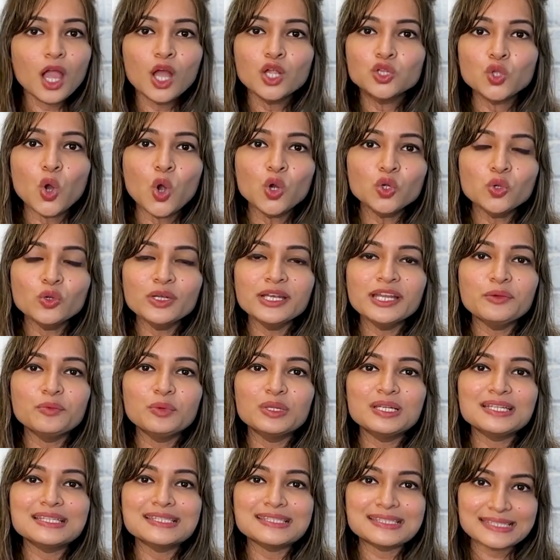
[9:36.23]
Not only
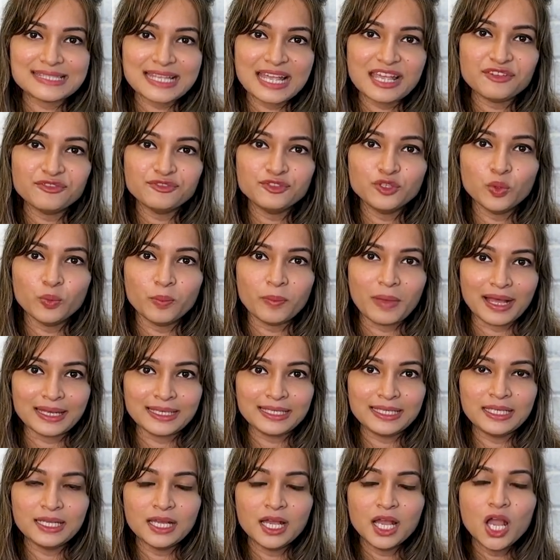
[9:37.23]
will it save you
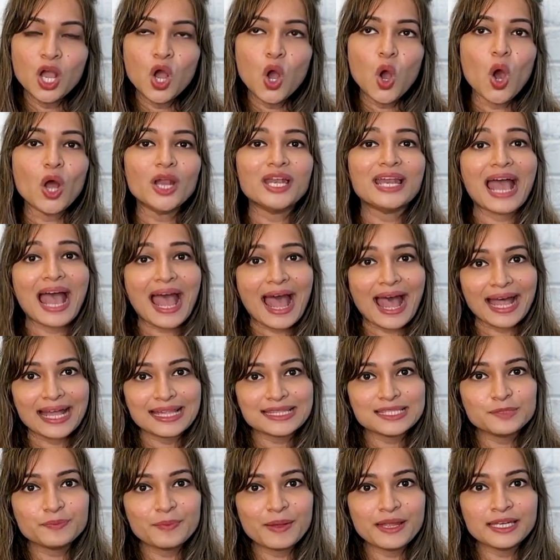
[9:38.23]
money on
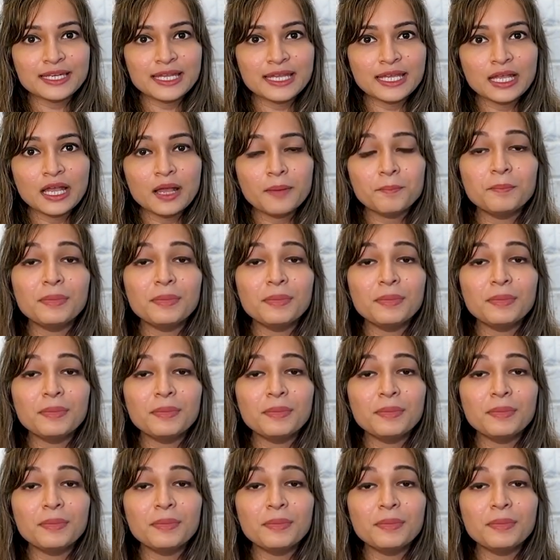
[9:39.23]
ad spending,